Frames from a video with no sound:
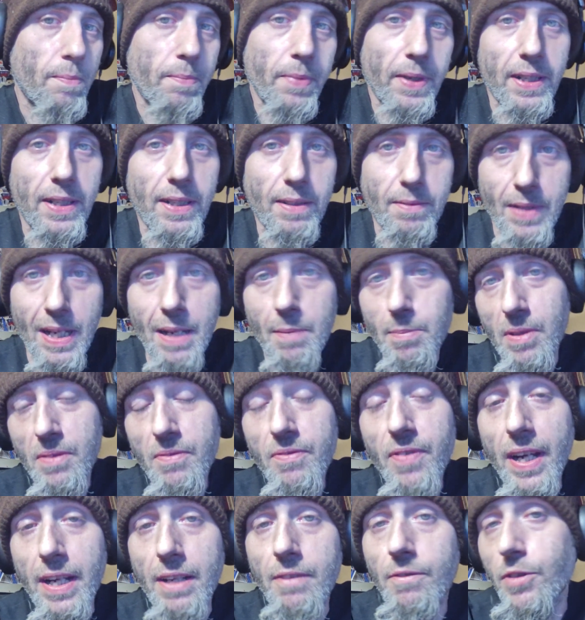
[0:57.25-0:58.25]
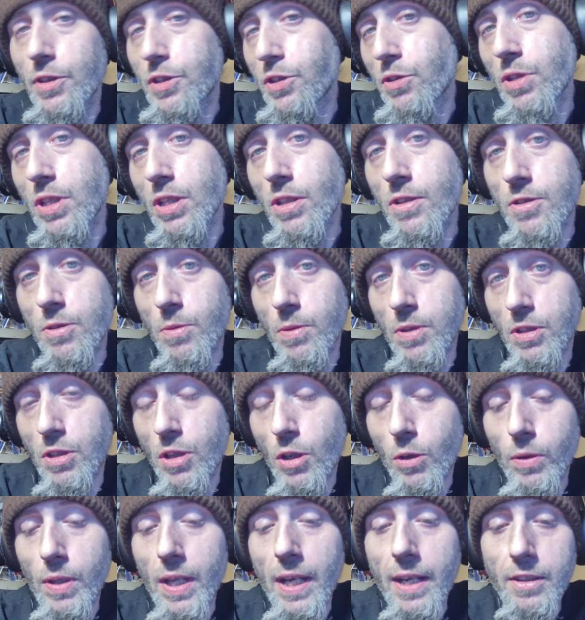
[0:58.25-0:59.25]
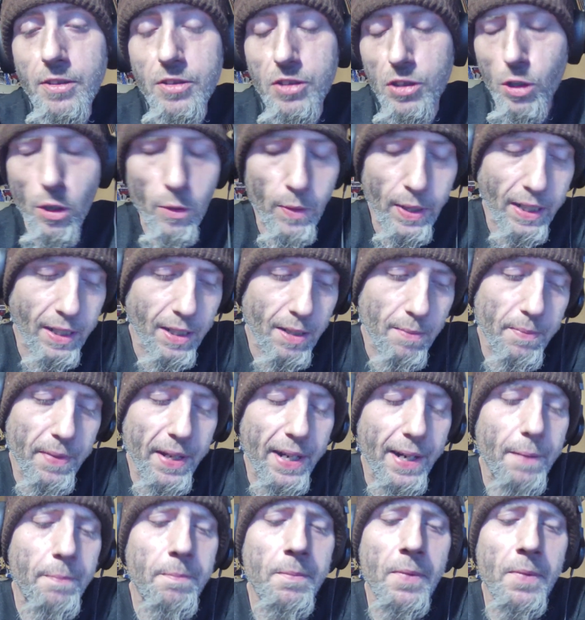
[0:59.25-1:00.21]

but have been fighting for two years with no luck. So no income there.